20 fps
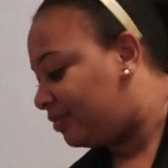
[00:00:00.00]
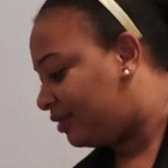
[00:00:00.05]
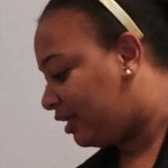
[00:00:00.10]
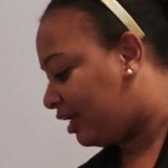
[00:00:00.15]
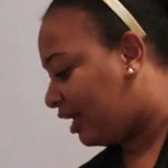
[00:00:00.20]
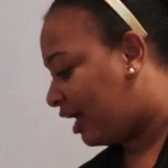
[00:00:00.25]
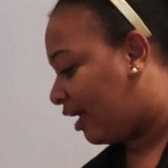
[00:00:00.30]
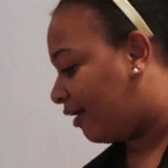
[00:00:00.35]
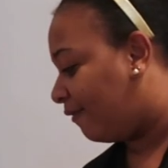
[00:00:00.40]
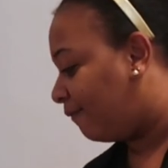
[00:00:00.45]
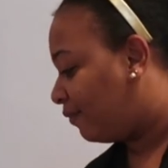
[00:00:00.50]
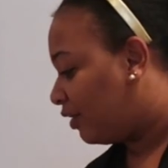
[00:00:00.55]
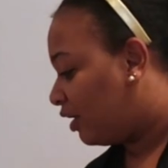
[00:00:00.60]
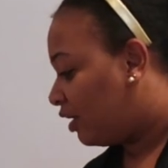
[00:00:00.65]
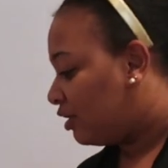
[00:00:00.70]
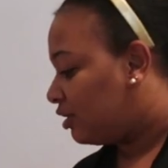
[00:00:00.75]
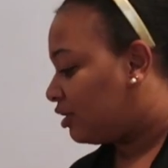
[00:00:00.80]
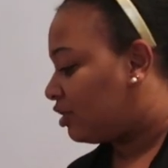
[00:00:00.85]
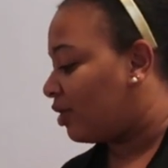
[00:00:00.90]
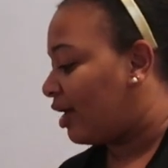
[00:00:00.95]
Yeah.
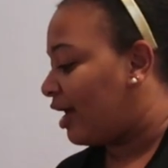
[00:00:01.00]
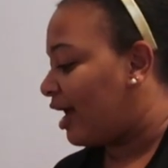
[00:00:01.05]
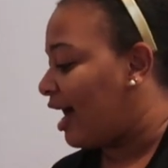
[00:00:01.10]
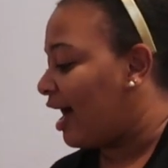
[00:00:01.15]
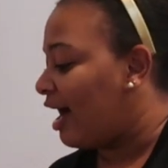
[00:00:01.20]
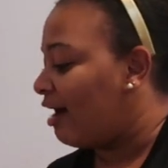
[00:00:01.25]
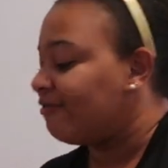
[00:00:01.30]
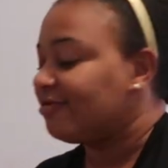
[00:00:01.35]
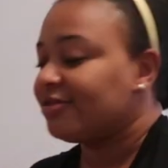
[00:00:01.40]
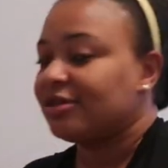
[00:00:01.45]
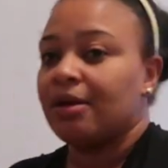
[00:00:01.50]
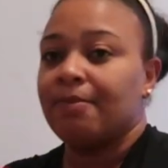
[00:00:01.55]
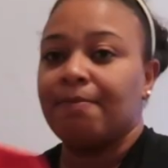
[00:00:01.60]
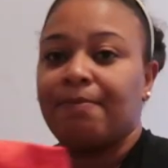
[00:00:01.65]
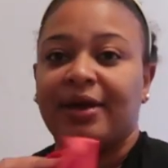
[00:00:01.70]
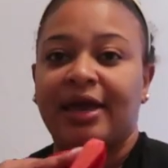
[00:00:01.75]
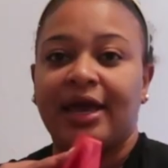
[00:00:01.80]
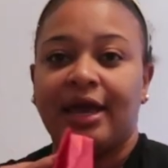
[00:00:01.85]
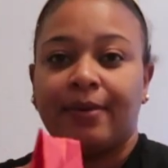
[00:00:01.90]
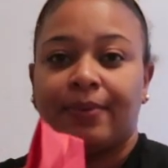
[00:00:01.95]
So I have some
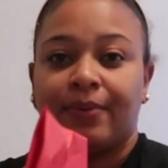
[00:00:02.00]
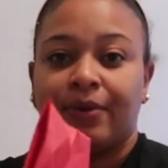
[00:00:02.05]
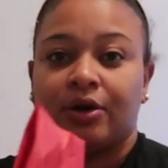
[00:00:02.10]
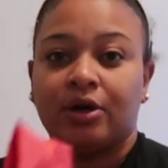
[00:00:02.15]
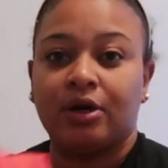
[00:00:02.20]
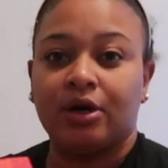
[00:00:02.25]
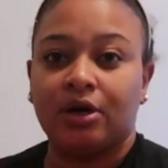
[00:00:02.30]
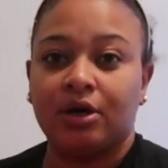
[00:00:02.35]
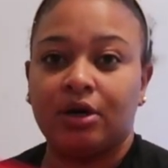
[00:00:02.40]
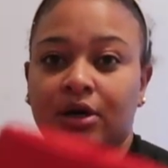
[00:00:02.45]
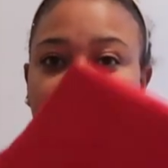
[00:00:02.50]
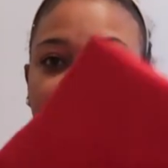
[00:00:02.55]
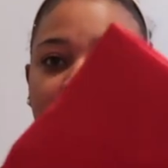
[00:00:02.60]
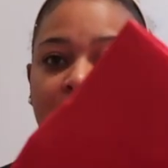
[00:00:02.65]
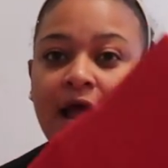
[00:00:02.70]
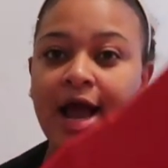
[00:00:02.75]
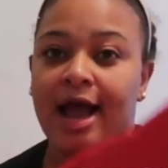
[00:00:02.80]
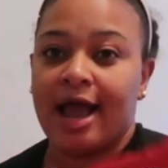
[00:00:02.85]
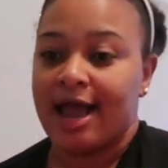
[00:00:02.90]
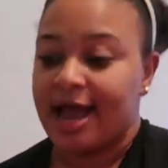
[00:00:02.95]
paper.
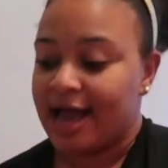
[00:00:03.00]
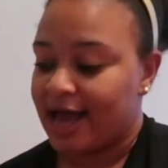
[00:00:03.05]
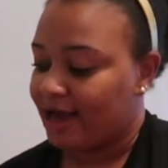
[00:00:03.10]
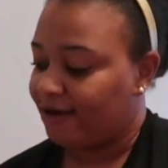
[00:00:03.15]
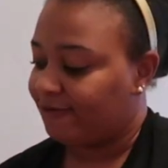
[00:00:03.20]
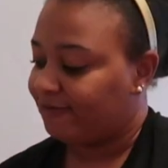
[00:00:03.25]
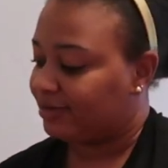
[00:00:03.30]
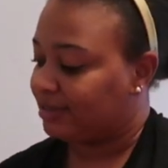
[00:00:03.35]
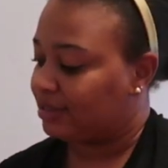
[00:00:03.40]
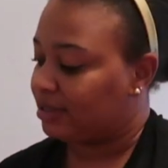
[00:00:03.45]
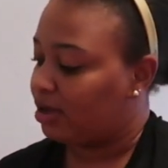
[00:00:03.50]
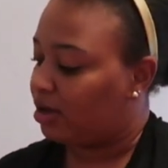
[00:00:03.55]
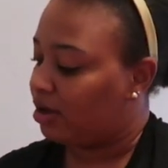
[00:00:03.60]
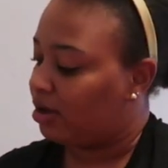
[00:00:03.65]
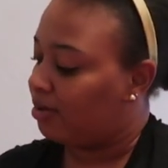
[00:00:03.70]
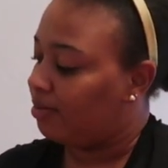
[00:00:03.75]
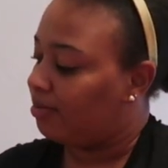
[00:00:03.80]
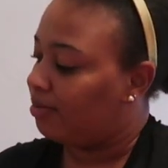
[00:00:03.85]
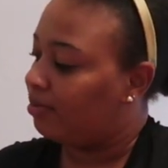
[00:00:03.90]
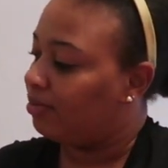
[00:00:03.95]
I have
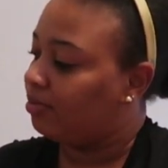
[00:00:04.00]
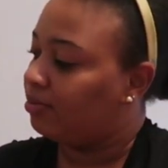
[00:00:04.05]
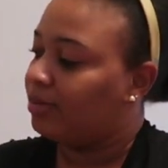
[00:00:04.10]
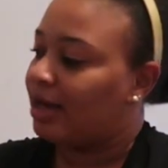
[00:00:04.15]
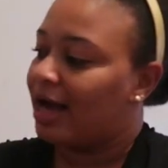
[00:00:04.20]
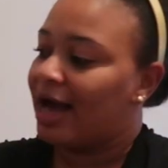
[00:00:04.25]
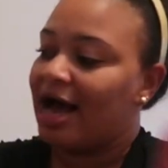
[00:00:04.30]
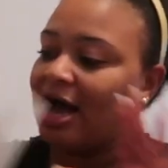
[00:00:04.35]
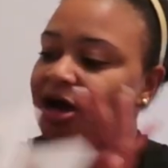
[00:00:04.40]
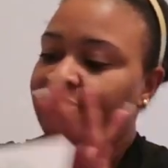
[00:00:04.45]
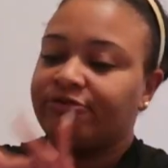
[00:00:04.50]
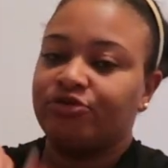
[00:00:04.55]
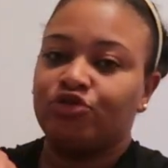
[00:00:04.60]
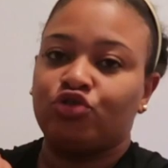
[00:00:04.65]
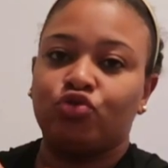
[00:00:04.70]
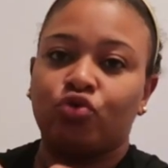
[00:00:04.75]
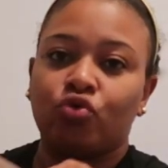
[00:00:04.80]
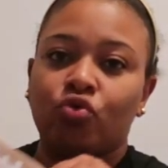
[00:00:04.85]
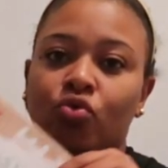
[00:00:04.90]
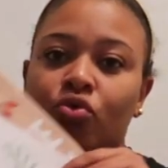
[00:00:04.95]

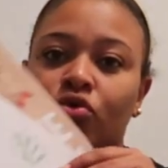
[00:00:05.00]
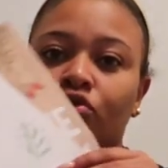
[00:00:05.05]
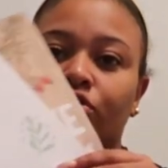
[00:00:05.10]
two